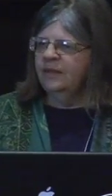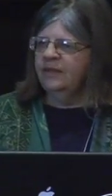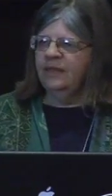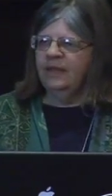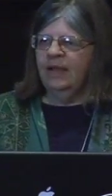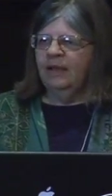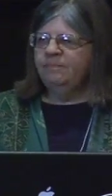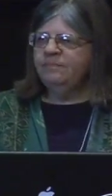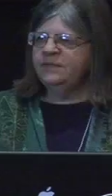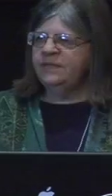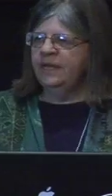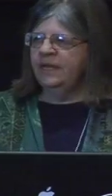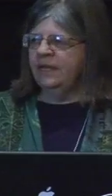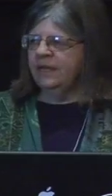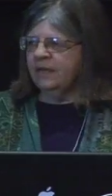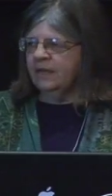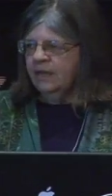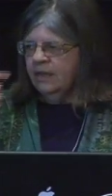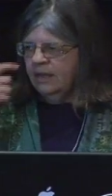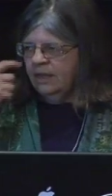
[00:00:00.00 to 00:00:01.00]
The
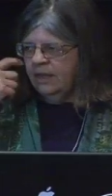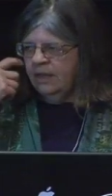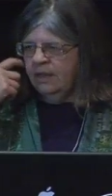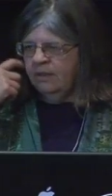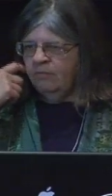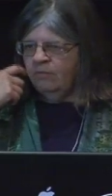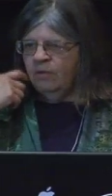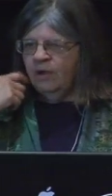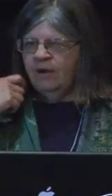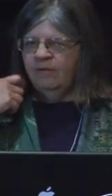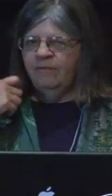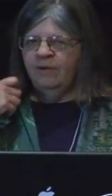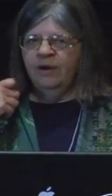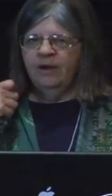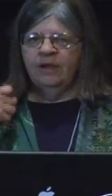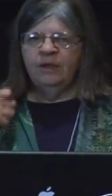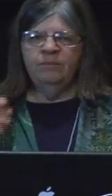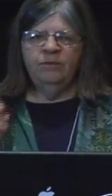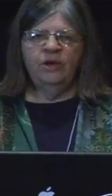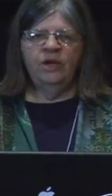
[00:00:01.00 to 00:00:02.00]
uptake, one of
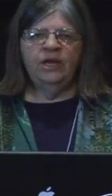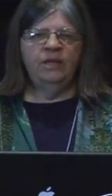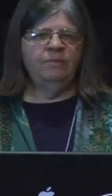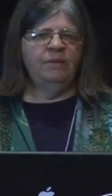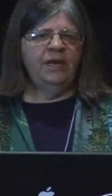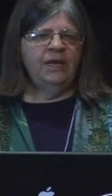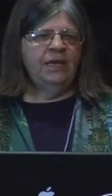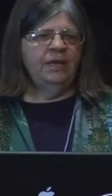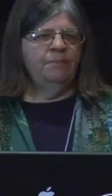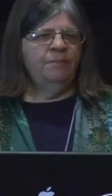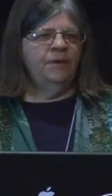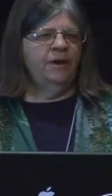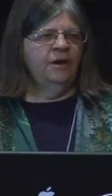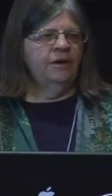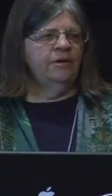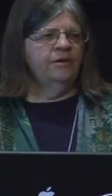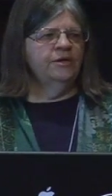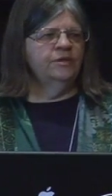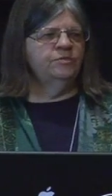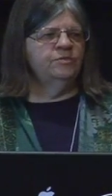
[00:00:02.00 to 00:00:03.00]
our community media
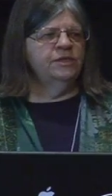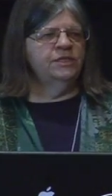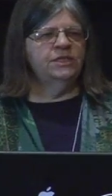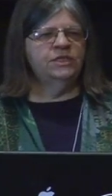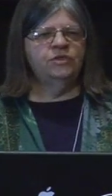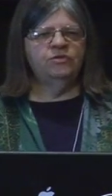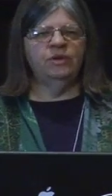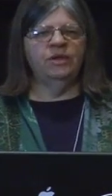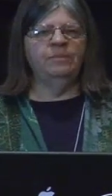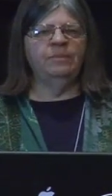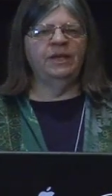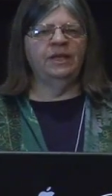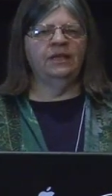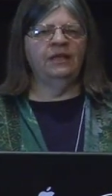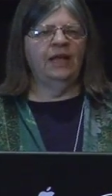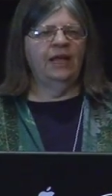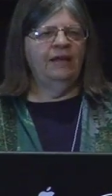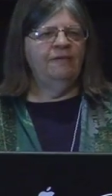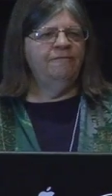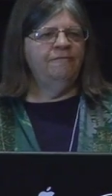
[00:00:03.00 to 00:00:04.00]
partners was
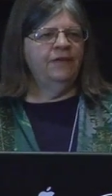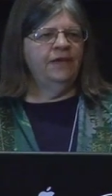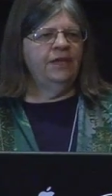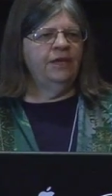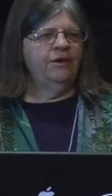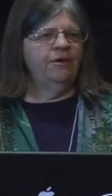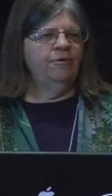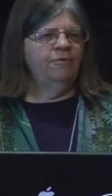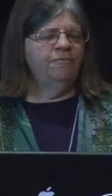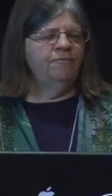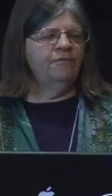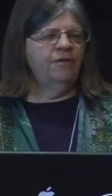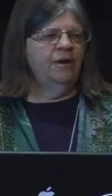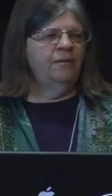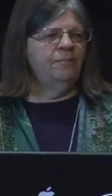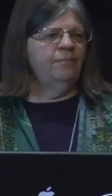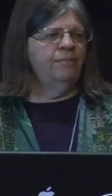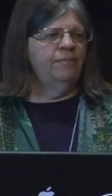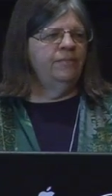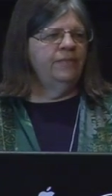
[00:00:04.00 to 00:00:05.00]
streaming live video
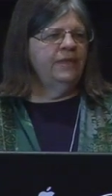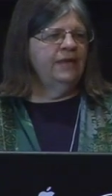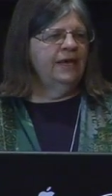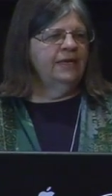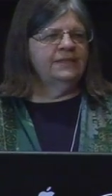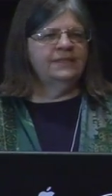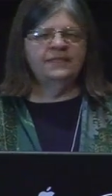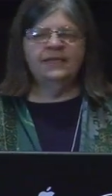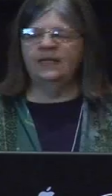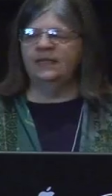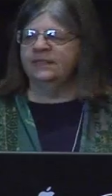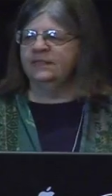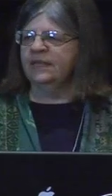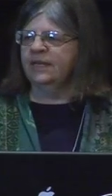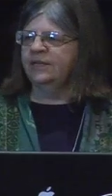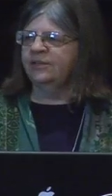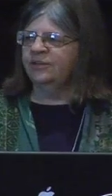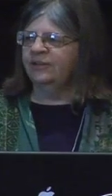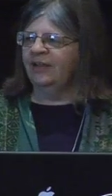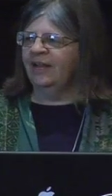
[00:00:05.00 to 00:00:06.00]
from the Excel
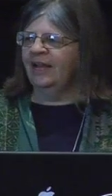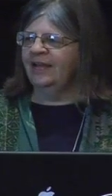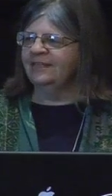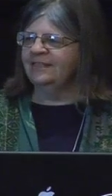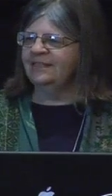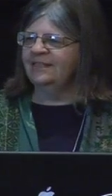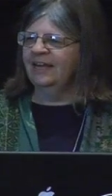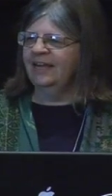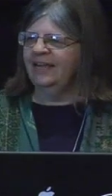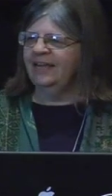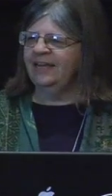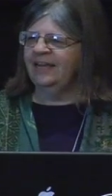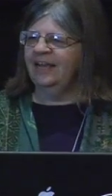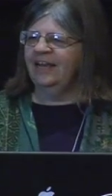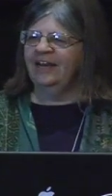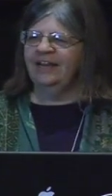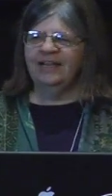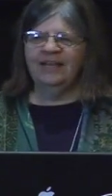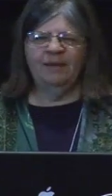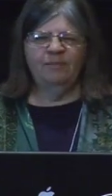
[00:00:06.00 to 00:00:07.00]
Center last night,
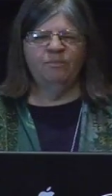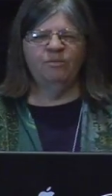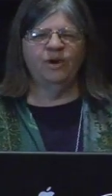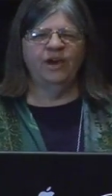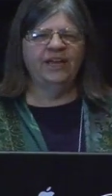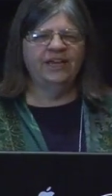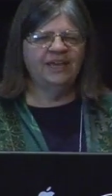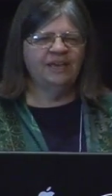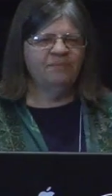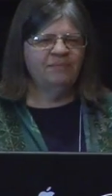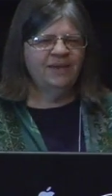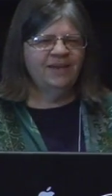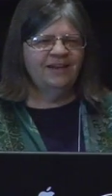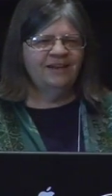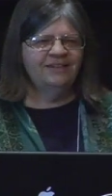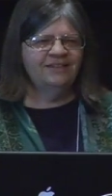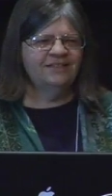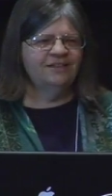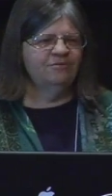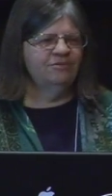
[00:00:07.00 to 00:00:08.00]
and it kept breaking
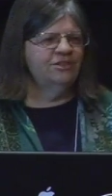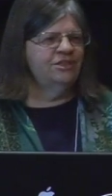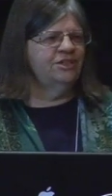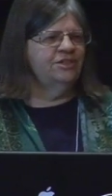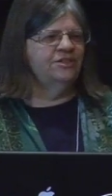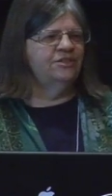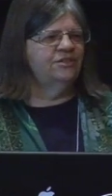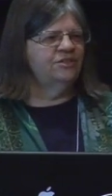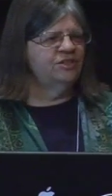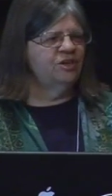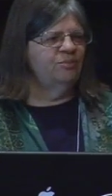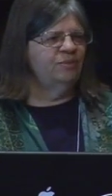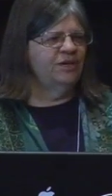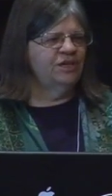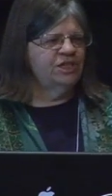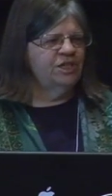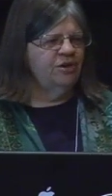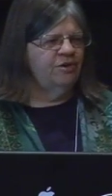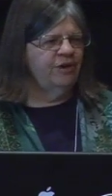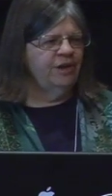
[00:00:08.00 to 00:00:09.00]
because there was just so
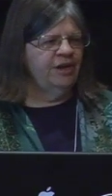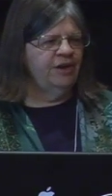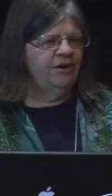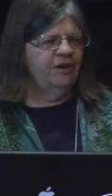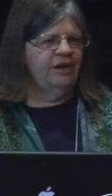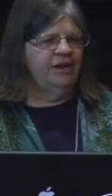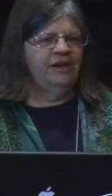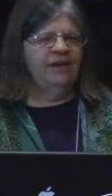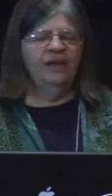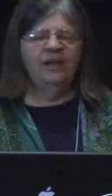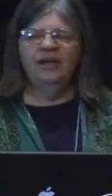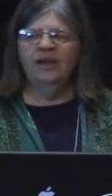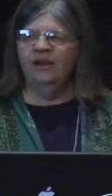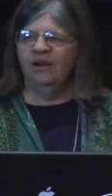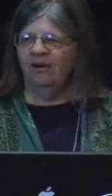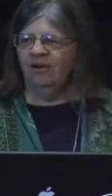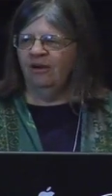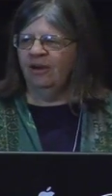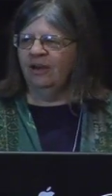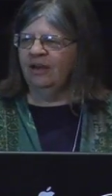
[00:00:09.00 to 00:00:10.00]
much going on
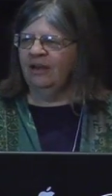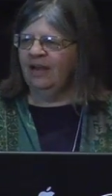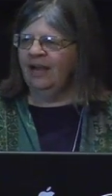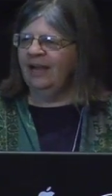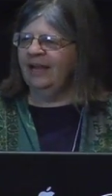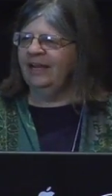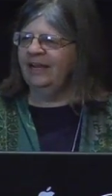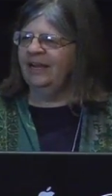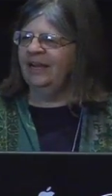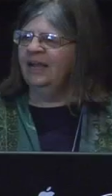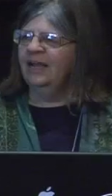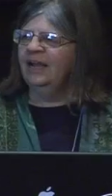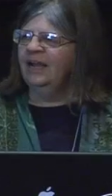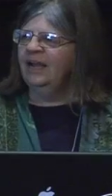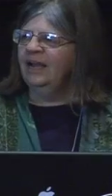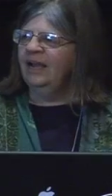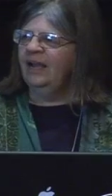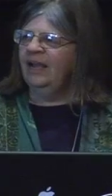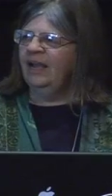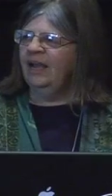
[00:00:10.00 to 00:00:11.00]
online.
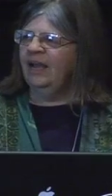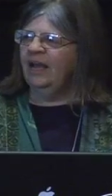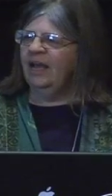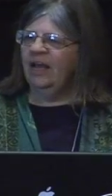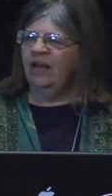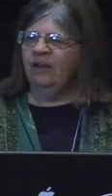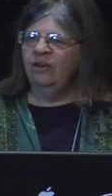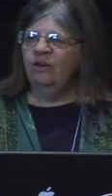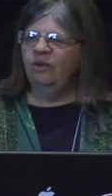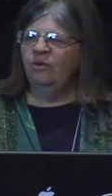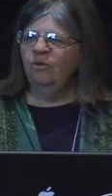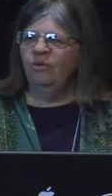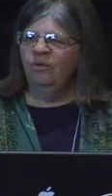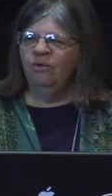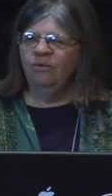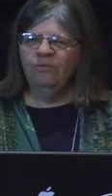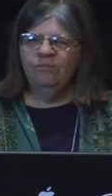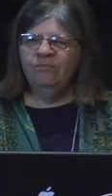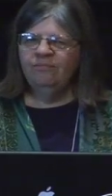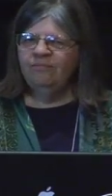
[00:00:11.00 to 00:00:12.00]
And
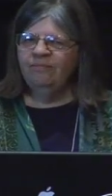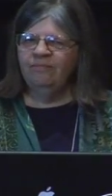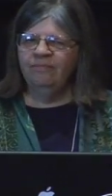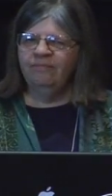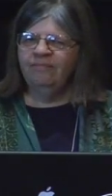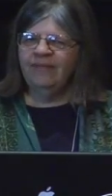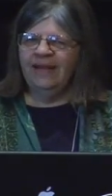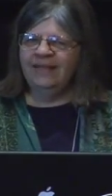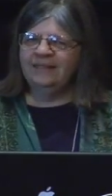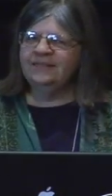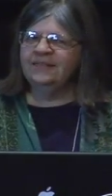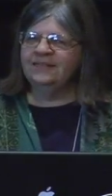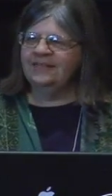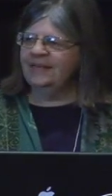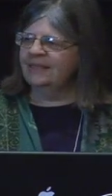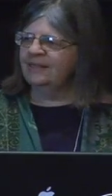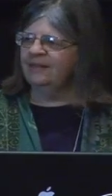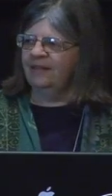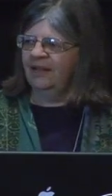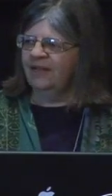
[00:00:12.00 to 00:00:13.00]
that's a
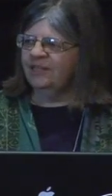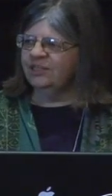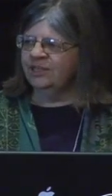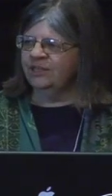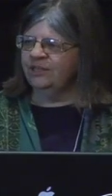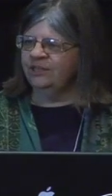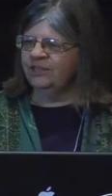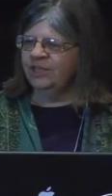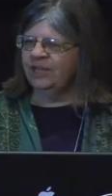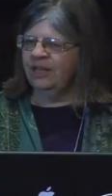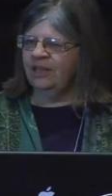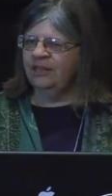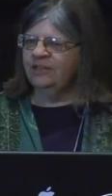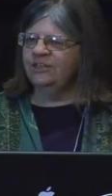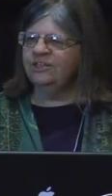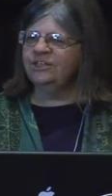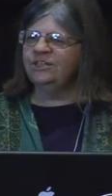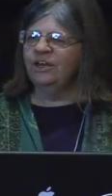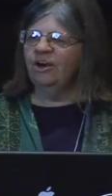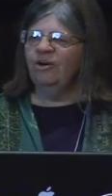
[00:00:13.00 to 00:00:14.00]
technological
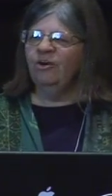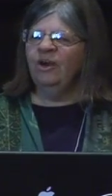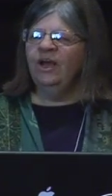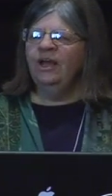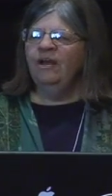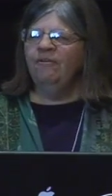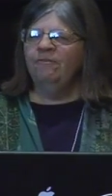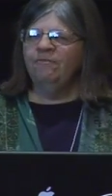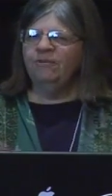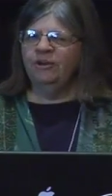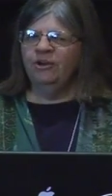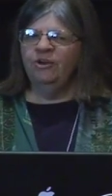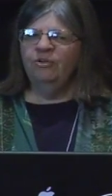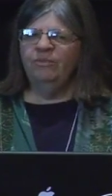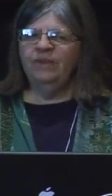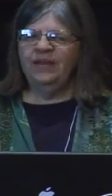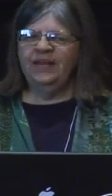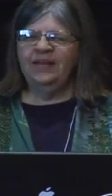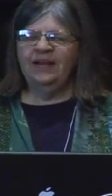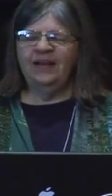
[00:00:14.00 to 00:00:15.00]
challenge. So for new
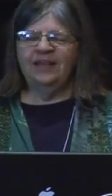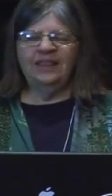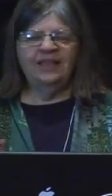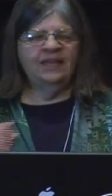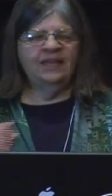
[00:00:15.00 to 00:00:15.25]
media, I